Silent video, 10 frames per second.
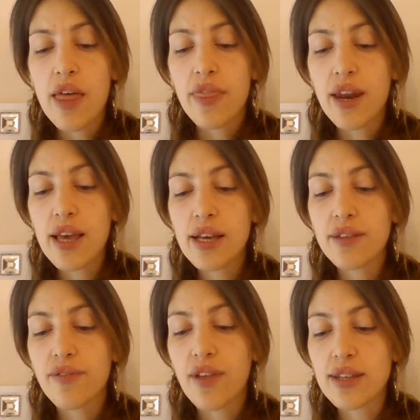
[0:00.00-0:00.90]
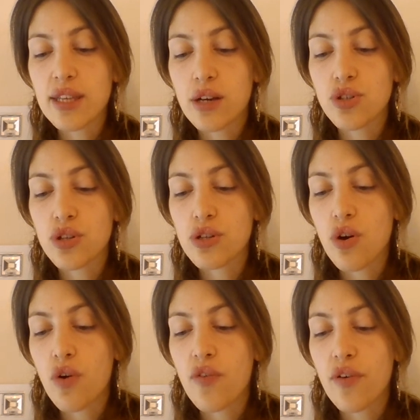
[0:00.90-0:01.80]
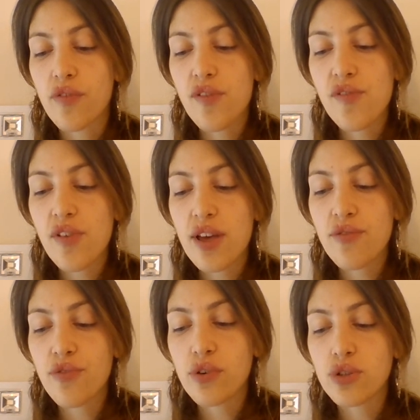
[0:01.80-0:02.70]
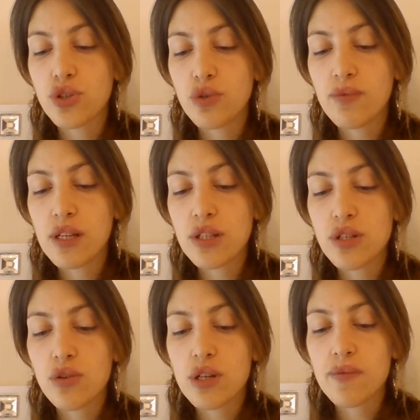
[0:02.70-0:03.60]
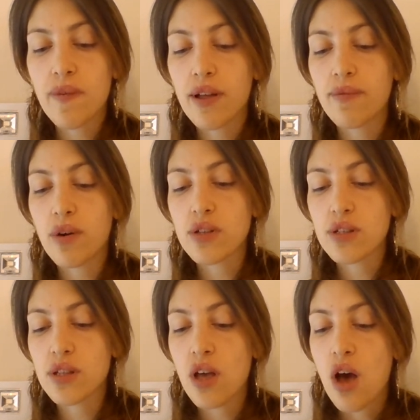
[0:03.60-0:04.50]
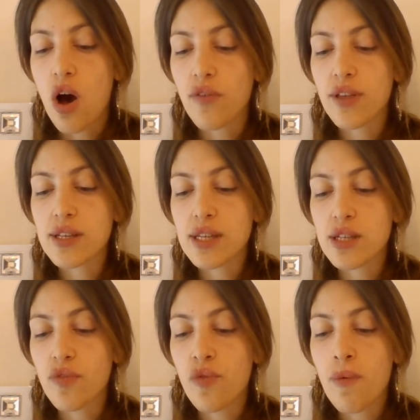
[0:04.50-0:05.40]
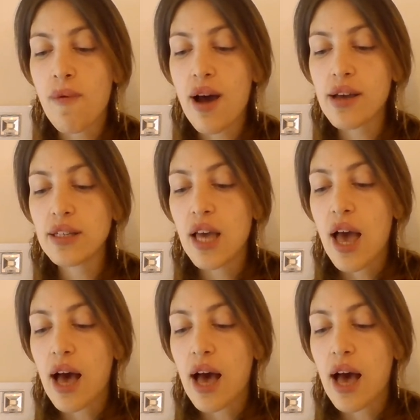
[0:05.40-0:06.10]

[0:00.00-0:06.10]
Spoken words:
Then heat the flask casually over a free flame for 2 minutes to expel most of the excess of bromine.